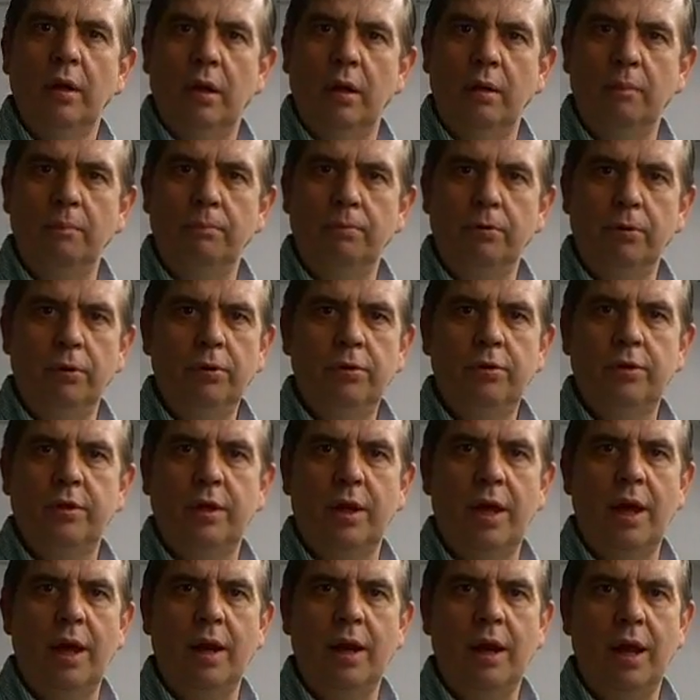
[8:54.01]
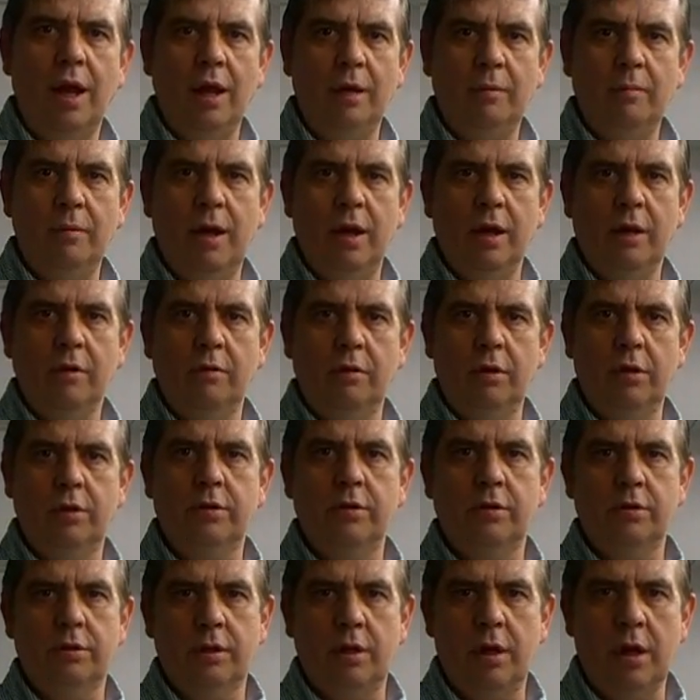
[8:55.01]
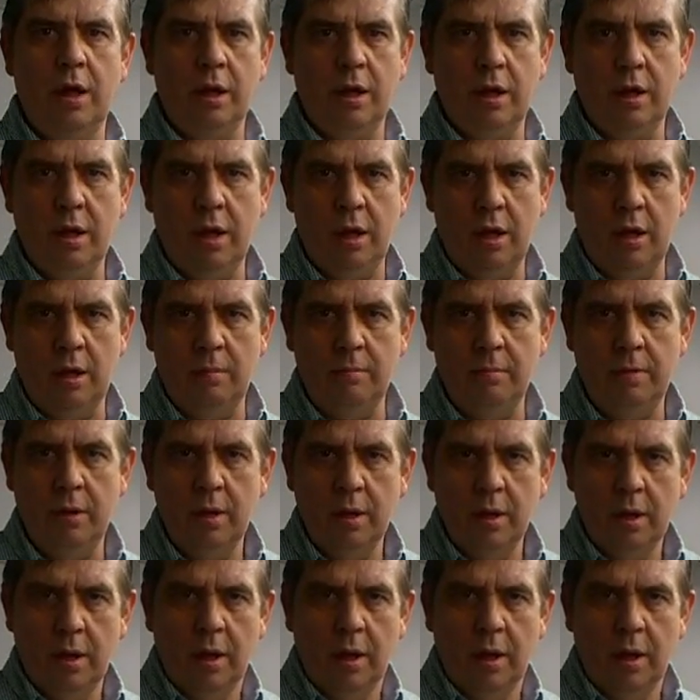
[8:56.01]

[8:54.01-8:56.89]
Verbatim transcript: I'm Bruce at HiMacResearch.com.